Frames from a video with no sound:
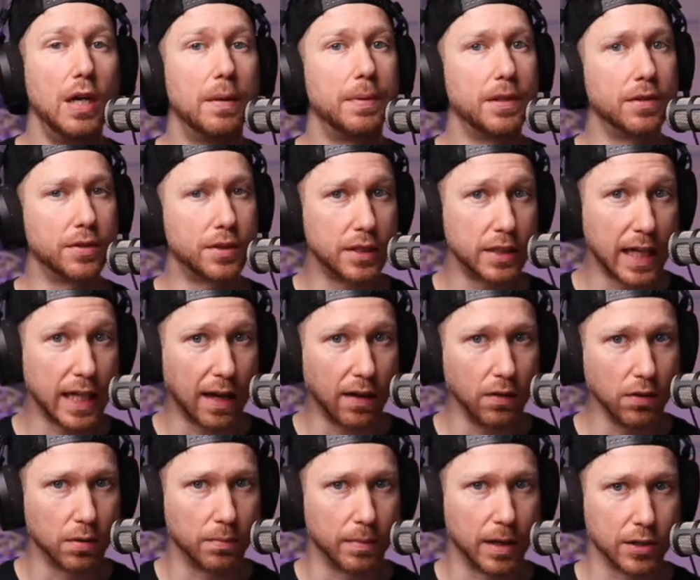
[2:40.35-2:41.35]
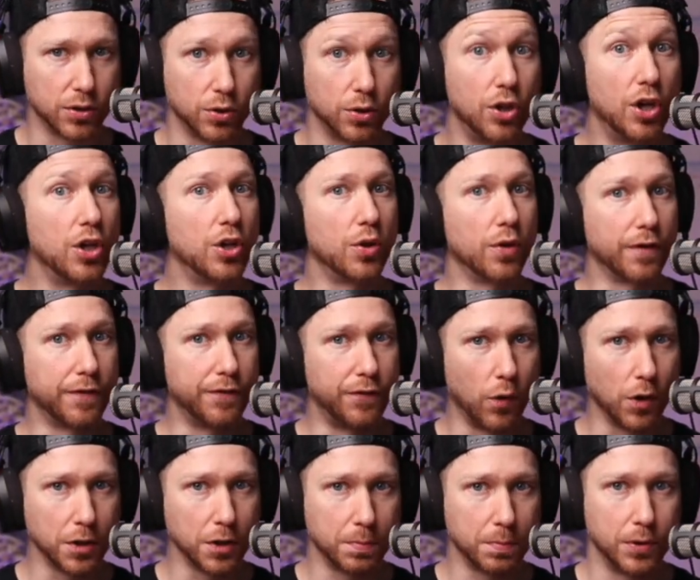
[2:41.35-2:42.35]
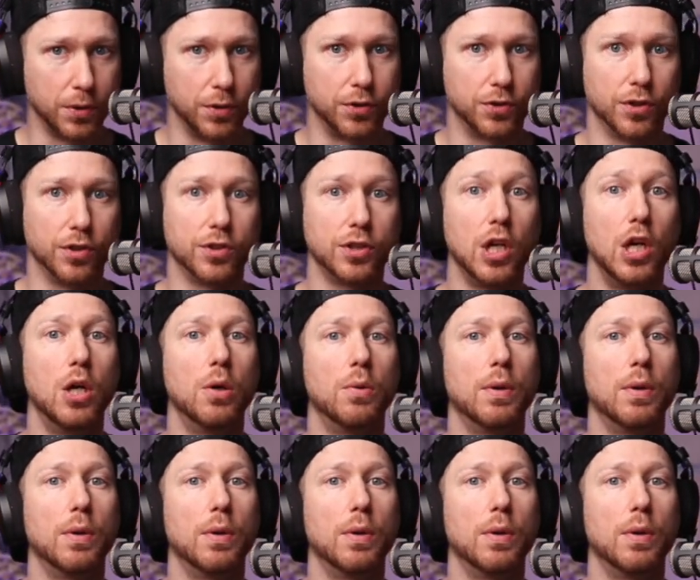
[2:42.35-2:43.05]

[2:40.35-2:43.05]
But your skeletal muscle, your force producers,